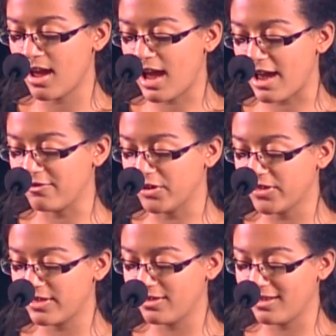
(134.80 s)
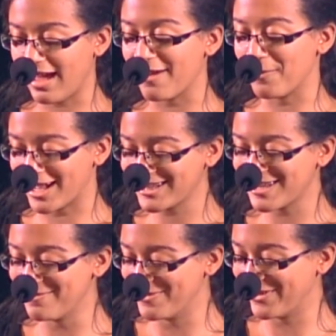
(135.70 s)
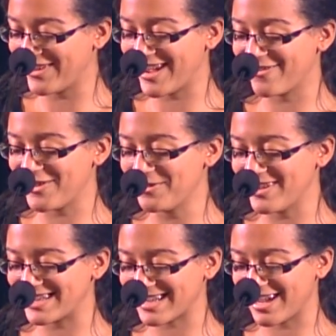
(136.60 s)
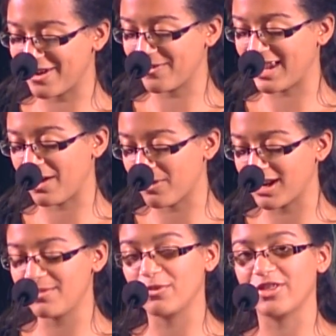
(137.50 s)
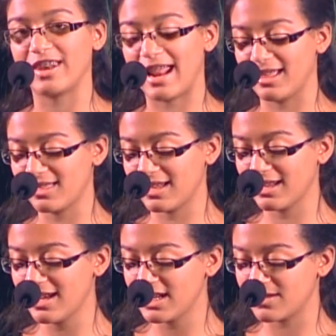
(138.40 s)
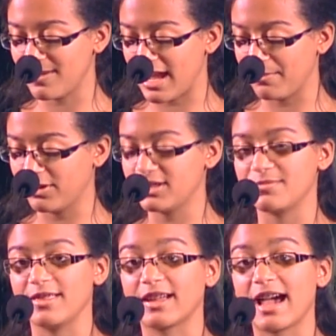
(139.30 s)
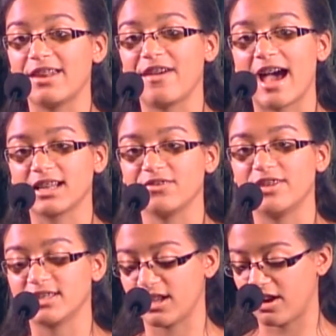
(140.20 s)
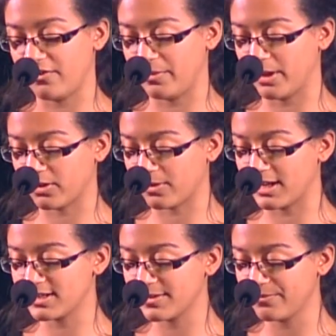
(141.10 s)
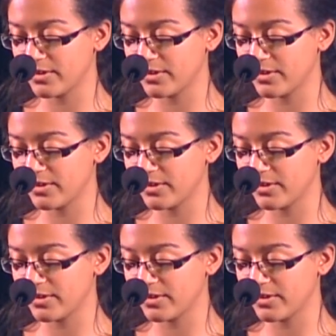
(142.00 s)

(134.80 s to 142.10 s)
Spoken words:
I watched the movie a few weeks ago, and I wanted more than anything to be able to be the kind of activist that Harvey Milk was.